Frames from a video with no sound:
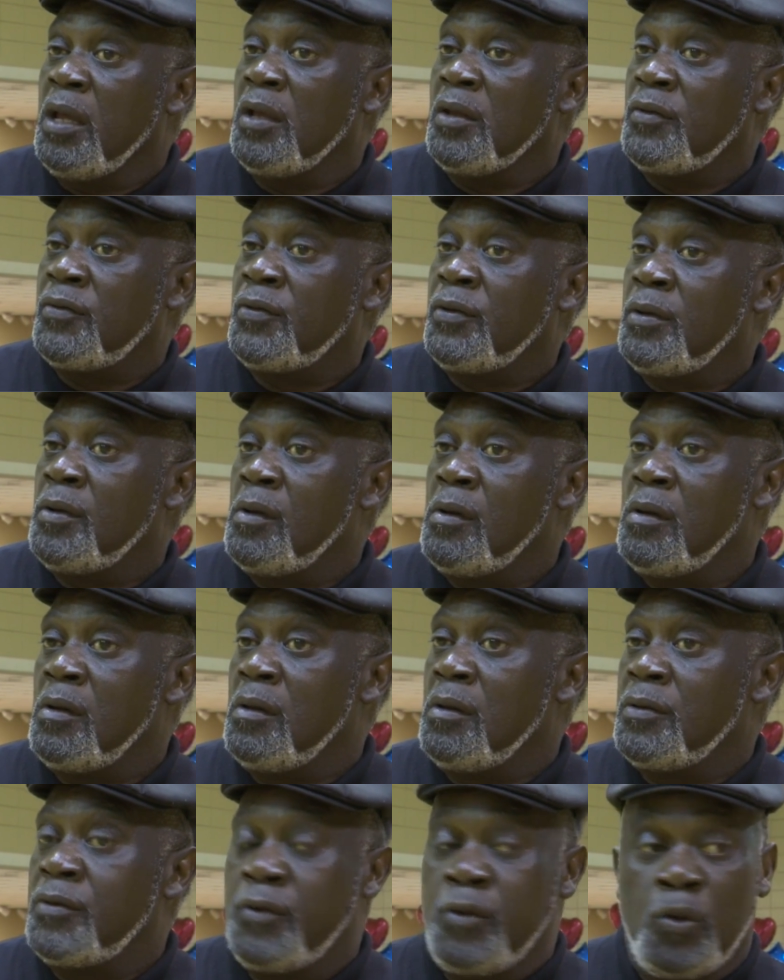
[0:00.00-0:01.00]
is
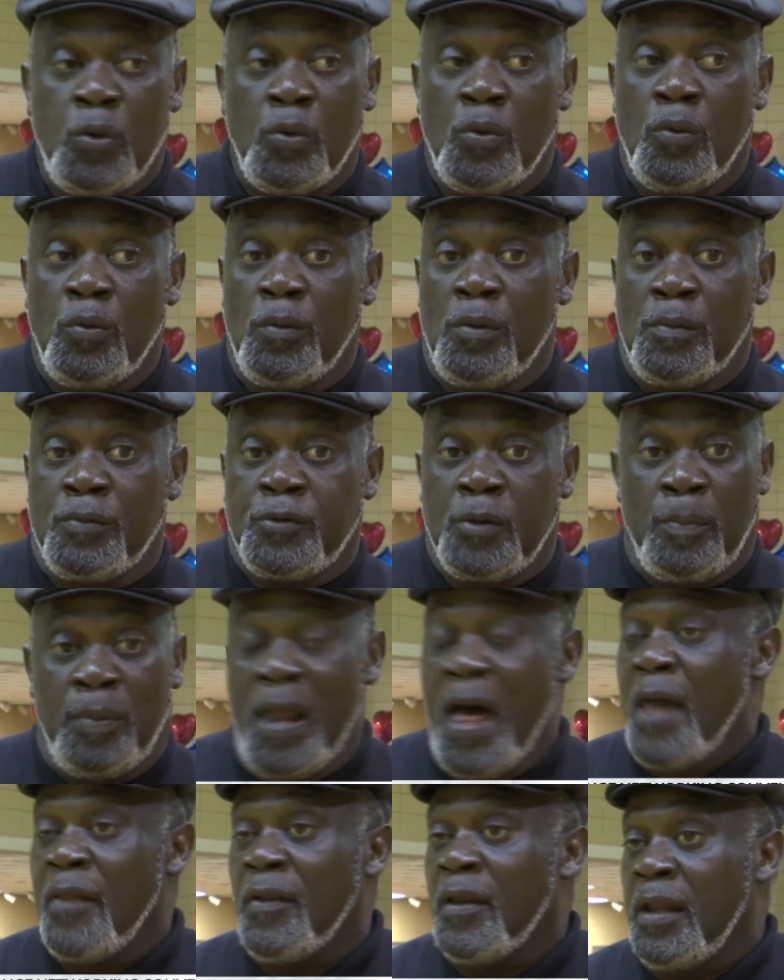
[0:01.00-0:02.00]
to
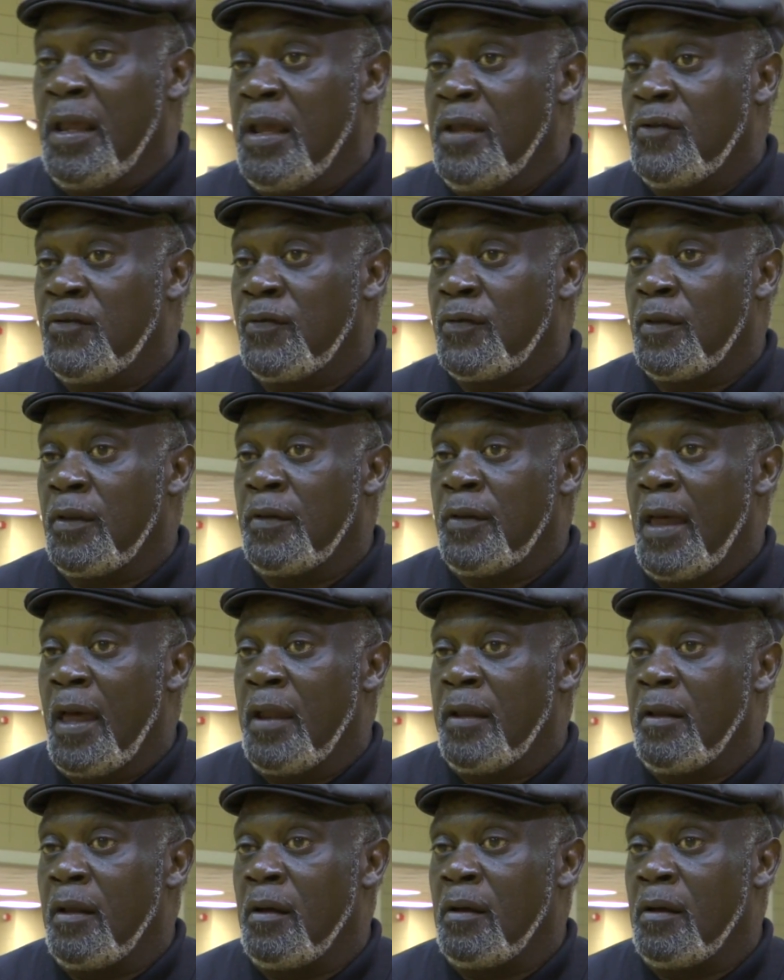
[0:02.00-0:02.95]
supply the needs that